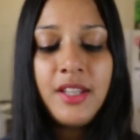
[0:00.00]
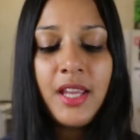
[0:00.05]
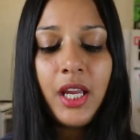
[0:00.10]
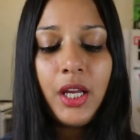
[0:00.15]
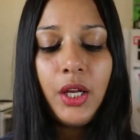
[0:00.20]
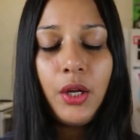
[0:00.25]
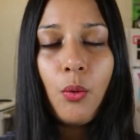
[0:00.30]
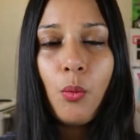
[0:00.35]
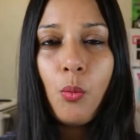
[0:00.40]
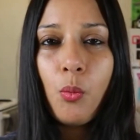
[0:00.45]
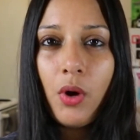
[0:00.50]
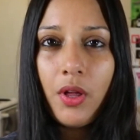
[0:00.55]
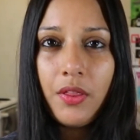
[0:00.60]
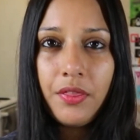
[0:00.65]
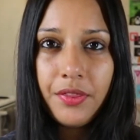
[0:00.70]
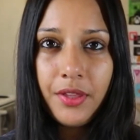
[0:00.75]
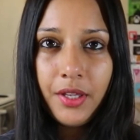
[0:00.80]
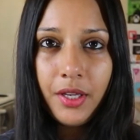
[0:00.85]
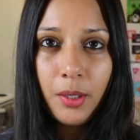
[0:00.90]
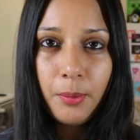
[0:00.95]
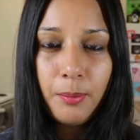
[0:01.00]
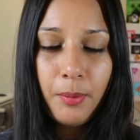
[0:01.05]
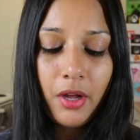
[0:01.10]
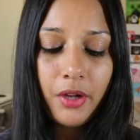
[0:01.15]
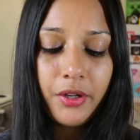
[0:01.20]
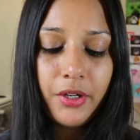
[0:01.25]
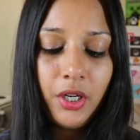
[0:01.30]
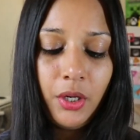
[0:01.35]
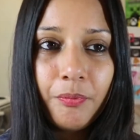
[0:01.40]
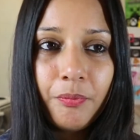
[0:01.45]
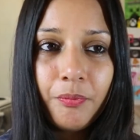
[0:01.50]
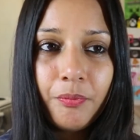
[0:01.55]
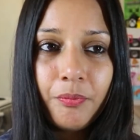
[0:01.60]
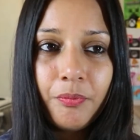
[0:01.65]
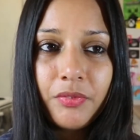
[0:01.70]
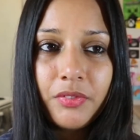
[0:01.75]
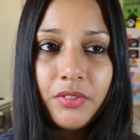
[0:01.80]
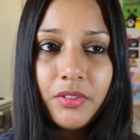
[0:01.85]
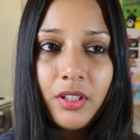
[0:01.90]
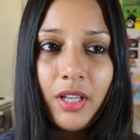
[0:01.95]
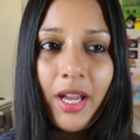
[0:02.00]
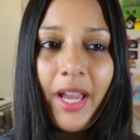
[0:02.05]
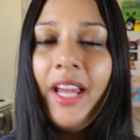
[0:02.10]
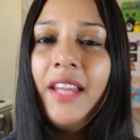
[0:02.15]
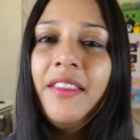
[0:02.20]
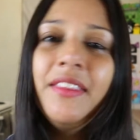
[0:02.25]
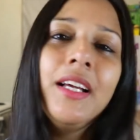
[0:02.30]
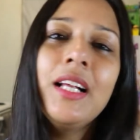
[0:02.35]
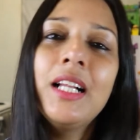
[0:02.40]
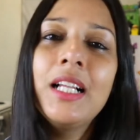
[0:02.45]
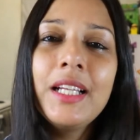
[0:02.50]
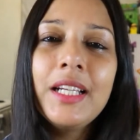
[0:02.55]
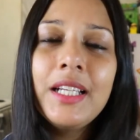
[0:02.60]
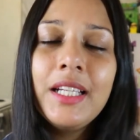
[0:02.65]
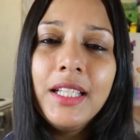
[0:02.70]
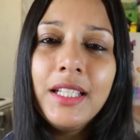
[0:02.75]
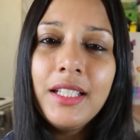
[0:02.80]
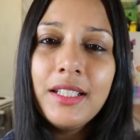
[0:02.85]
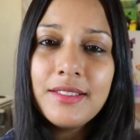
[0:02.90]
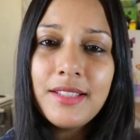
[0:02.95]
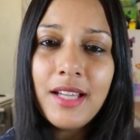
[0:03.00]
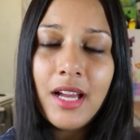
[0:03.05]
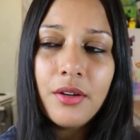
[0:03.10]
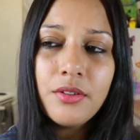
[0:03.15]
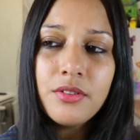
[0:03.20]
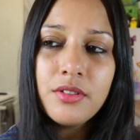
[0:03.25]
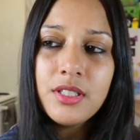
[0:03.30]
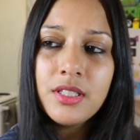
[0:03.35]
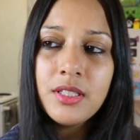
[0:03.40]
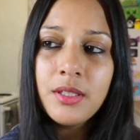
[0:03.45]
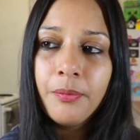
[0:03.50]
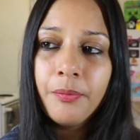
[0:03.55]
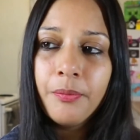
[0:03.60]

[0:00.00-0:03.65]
hate one thing about it. I hate the clicking sounds.